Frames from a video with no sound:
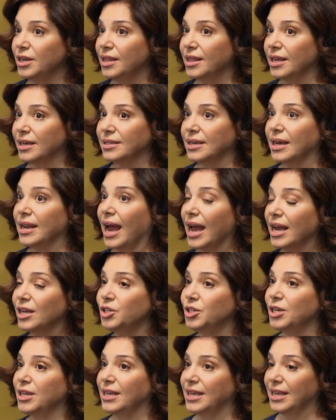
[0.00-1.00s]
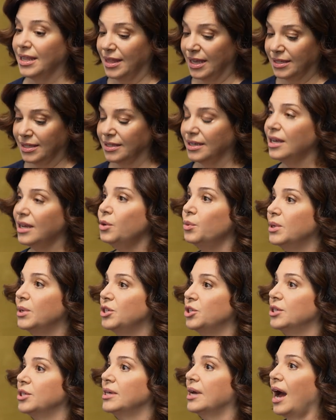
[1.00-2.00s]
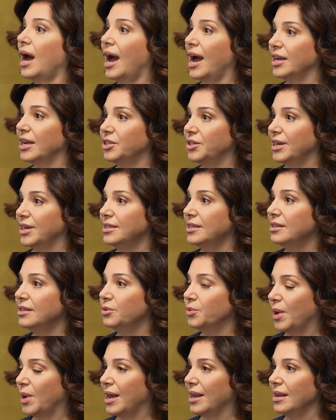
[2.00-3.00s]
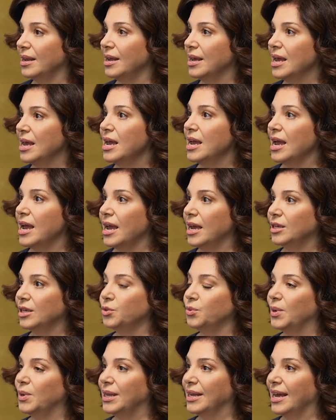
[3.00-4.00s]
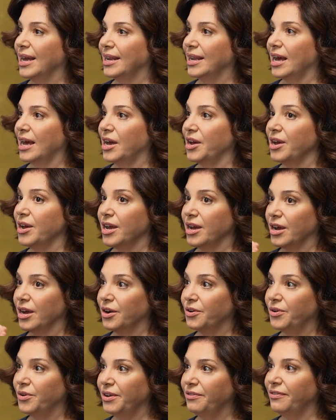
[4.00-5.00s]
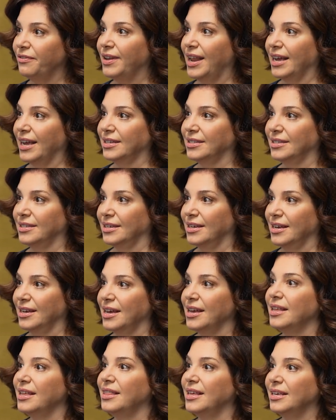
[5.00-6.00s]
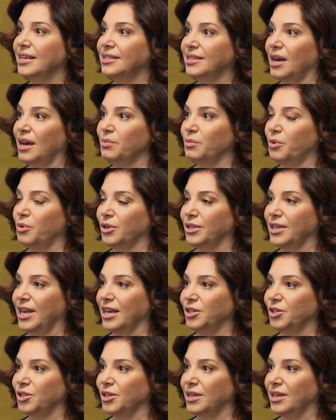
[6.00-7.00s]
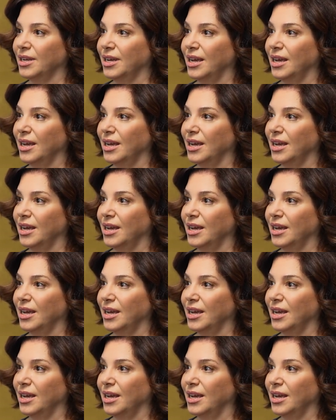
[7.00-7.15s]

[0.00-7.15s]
in the sun. Actually, the skin which hydrated well, it will gonna reflect the sun protection.